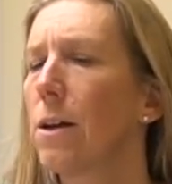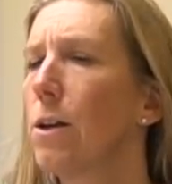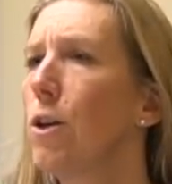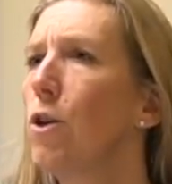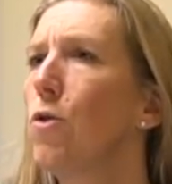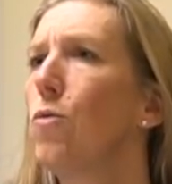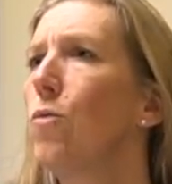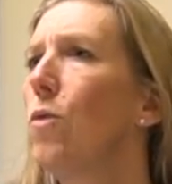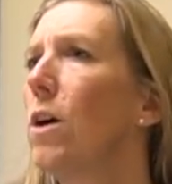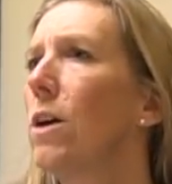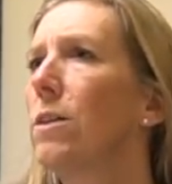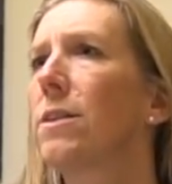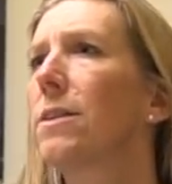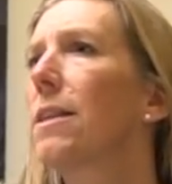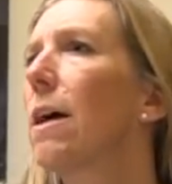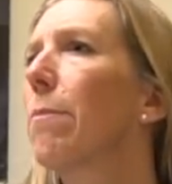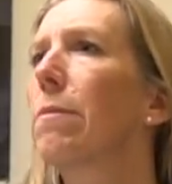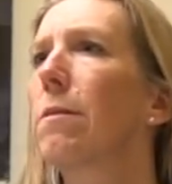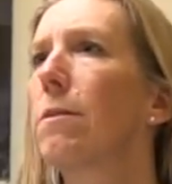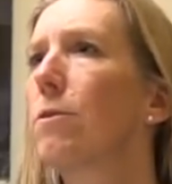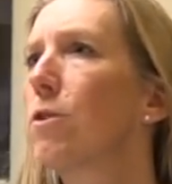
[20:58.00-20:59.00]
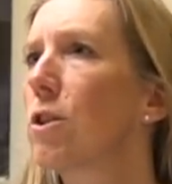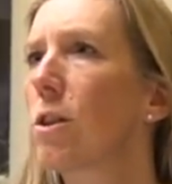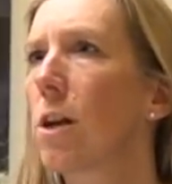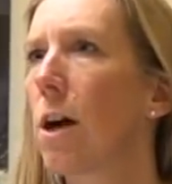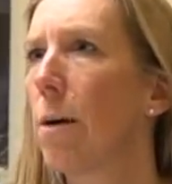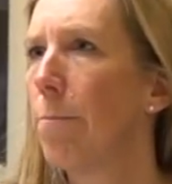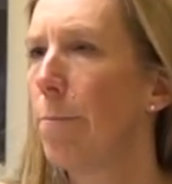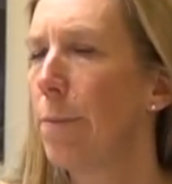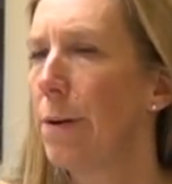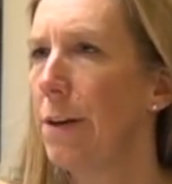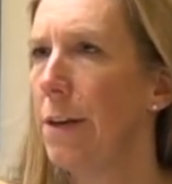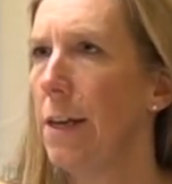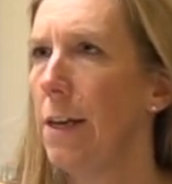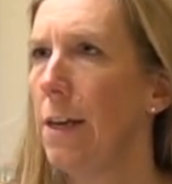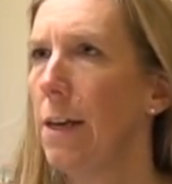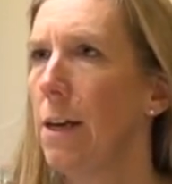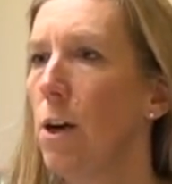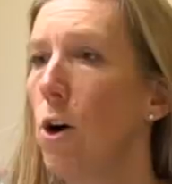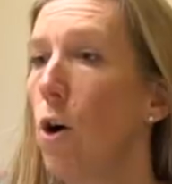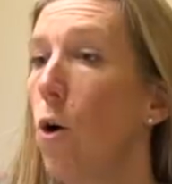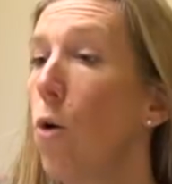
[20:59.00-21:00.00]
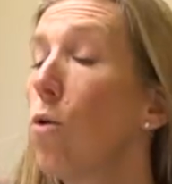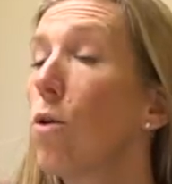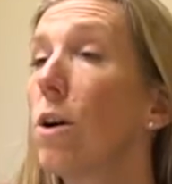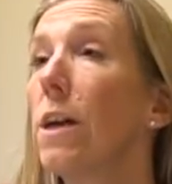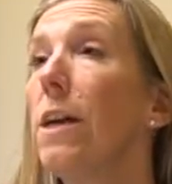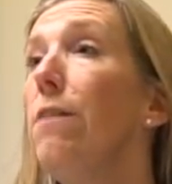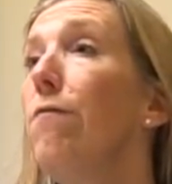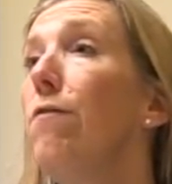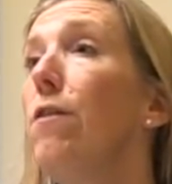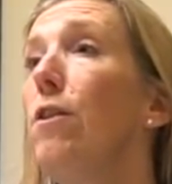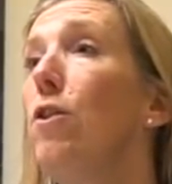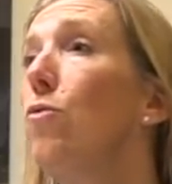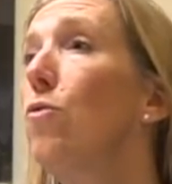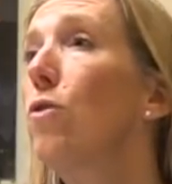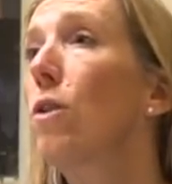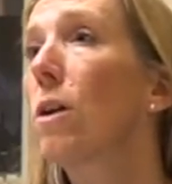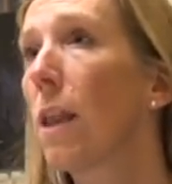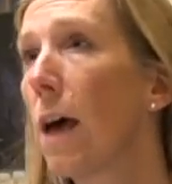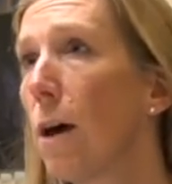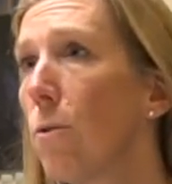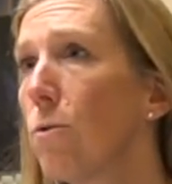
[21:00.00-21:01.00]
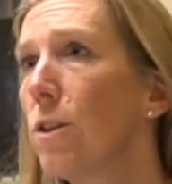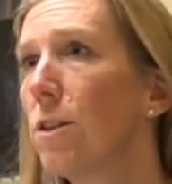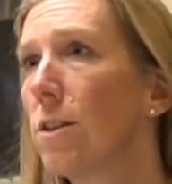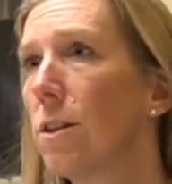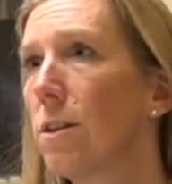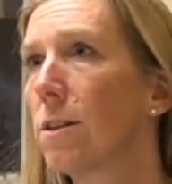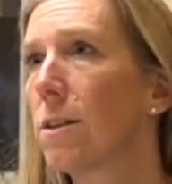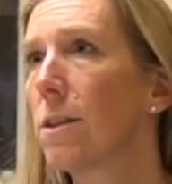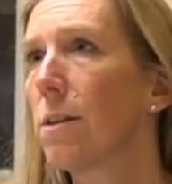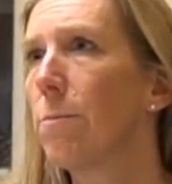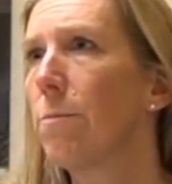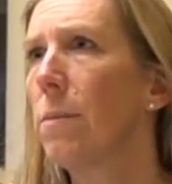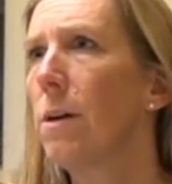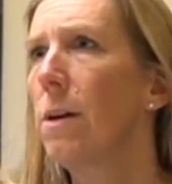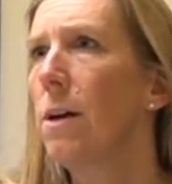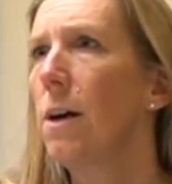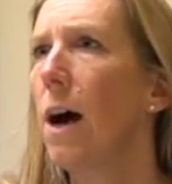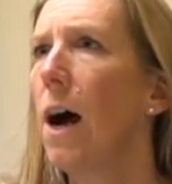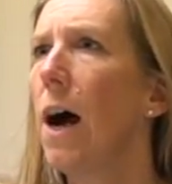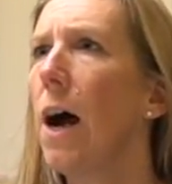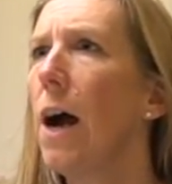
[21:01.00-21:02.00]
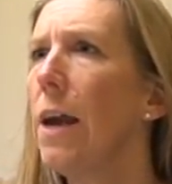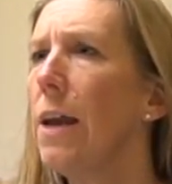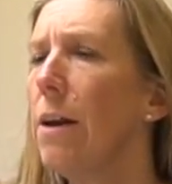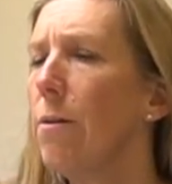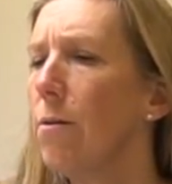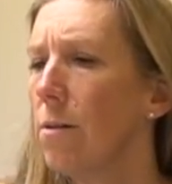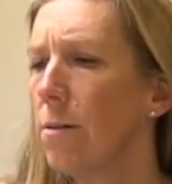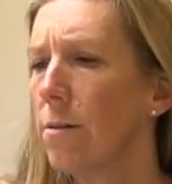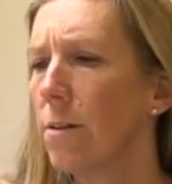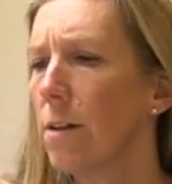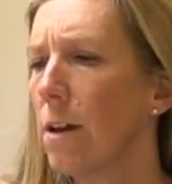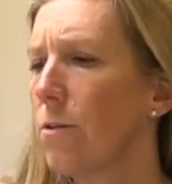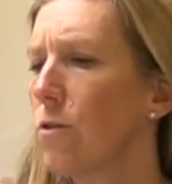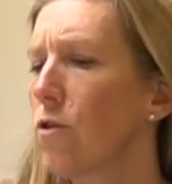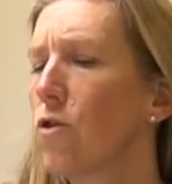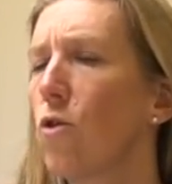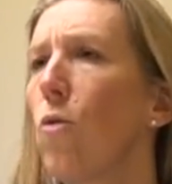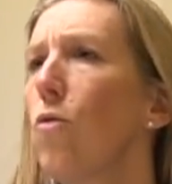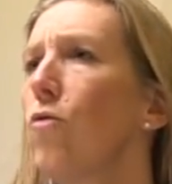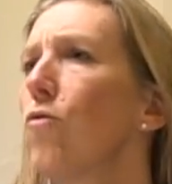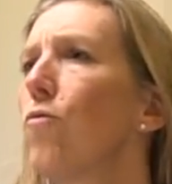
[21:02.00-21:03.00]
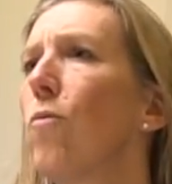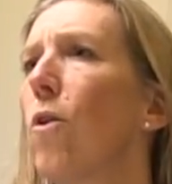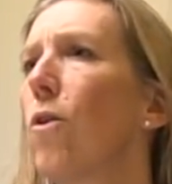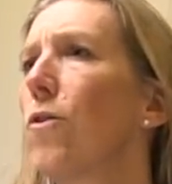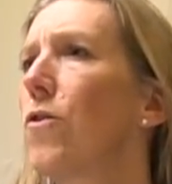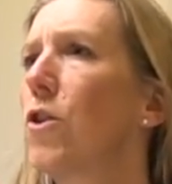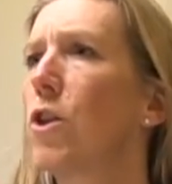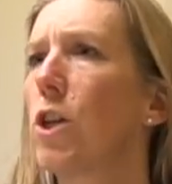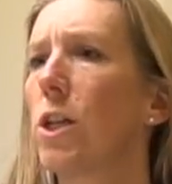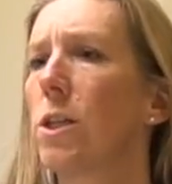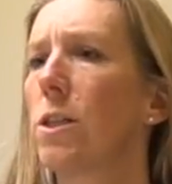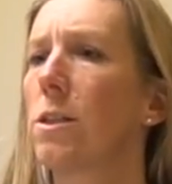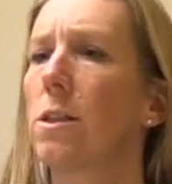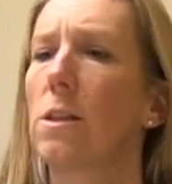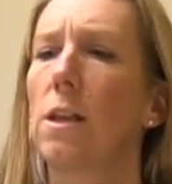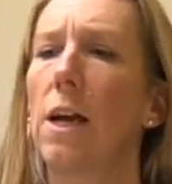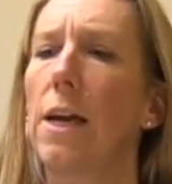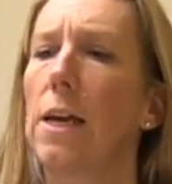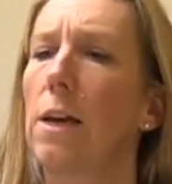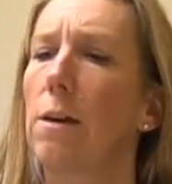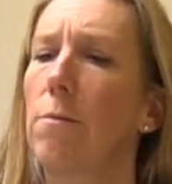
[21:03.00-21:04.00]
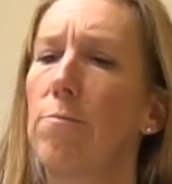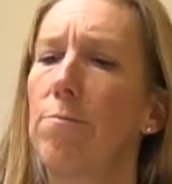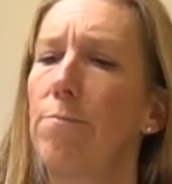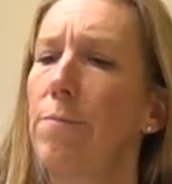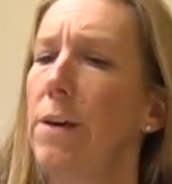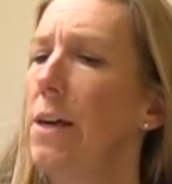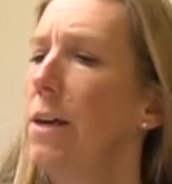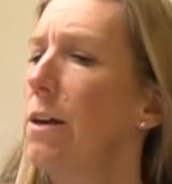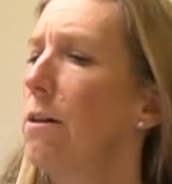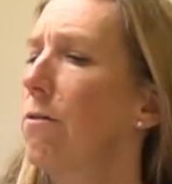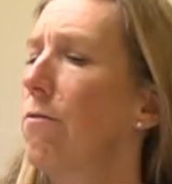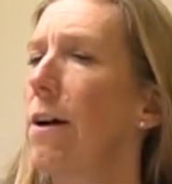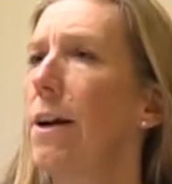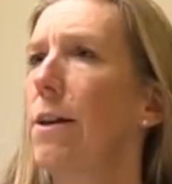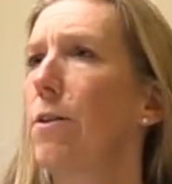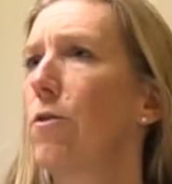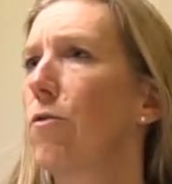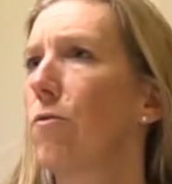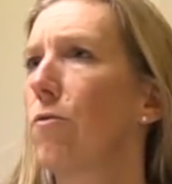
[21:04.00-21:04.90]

you established company, or even you cloud system. I don't want just like pink, red, or